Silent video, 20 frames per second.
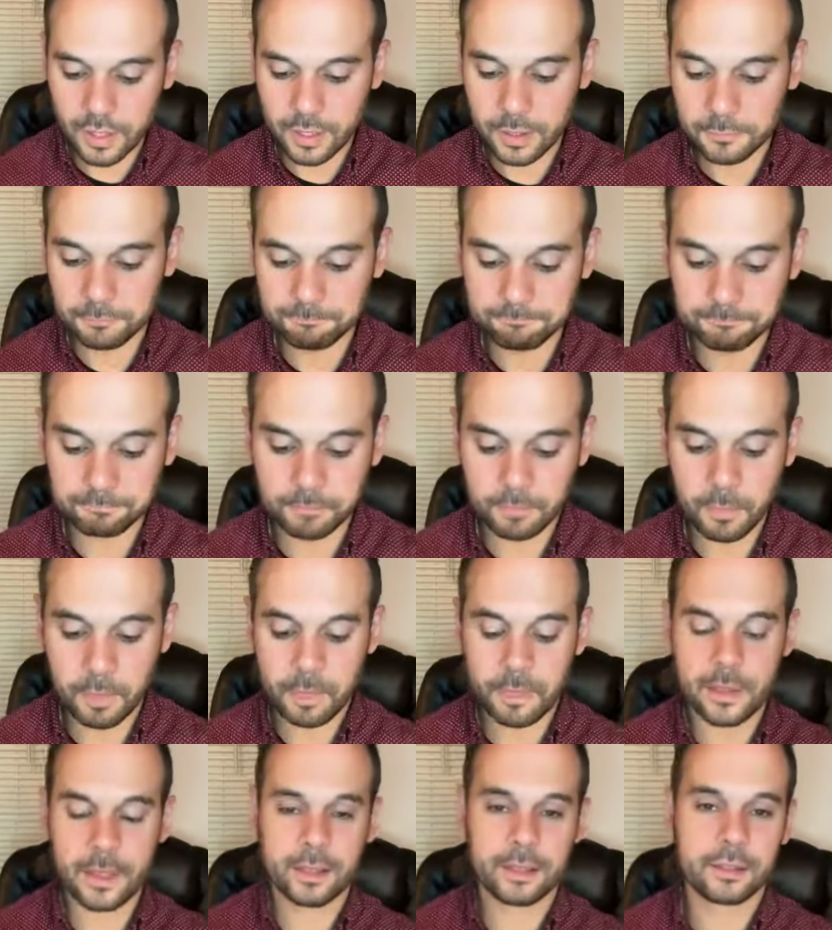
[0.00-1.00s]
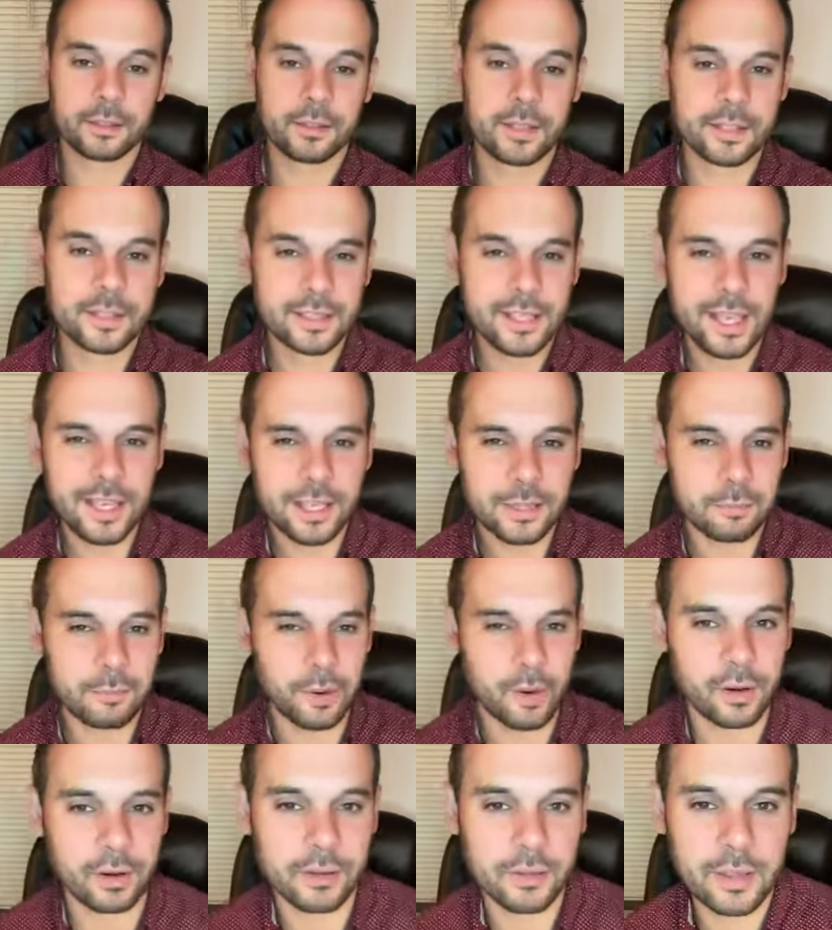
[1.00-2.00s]
Um, the
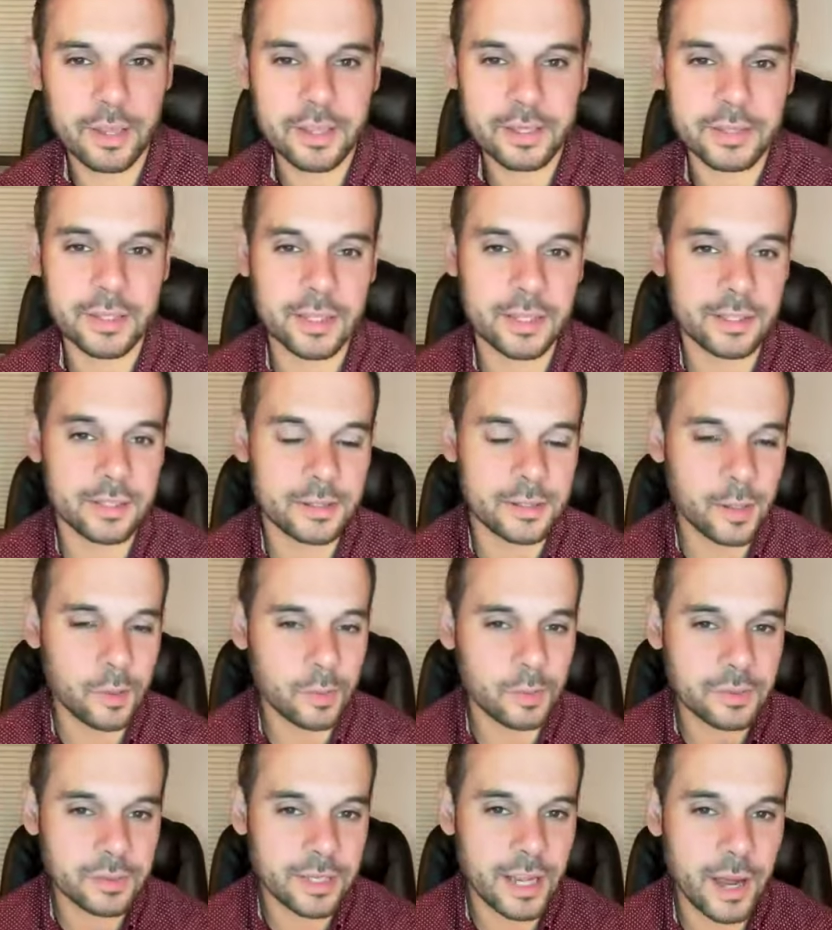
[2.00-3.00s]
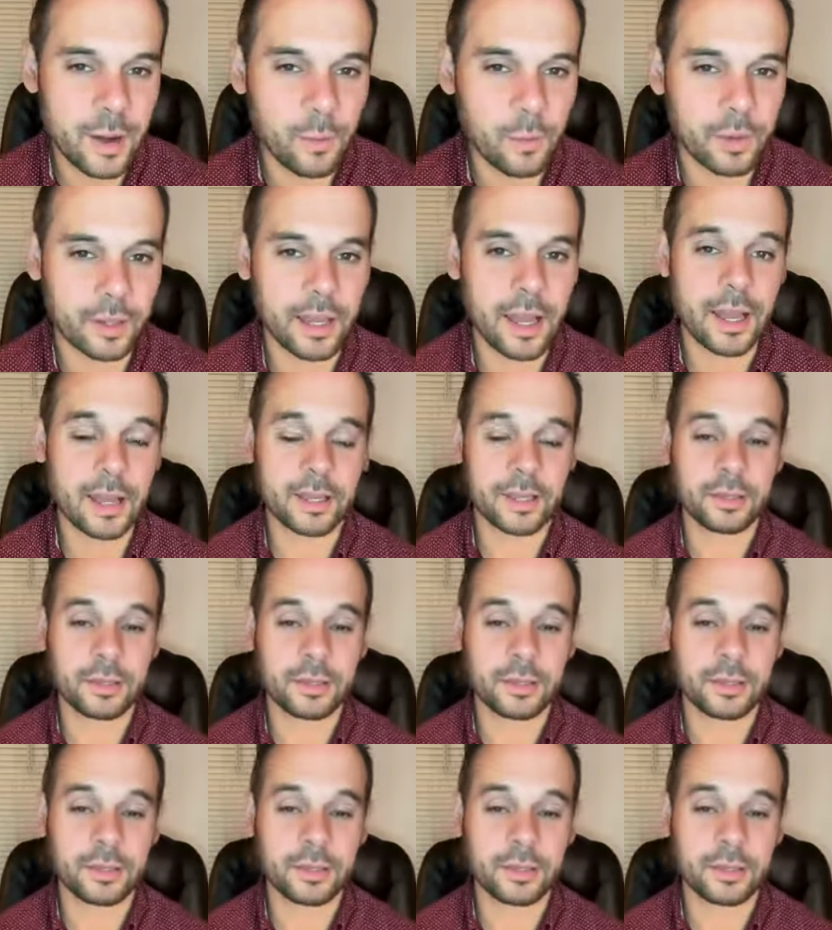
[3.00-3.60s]
second part of this is don't doubt what